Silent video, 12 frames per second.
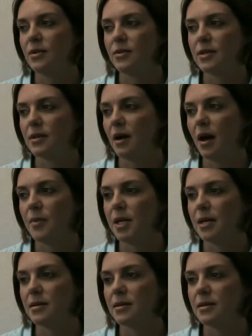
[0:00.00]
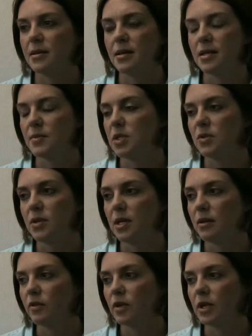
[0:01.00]
who's a lobbyist, and he's been doing
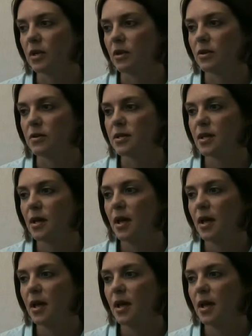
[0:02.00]
it for years,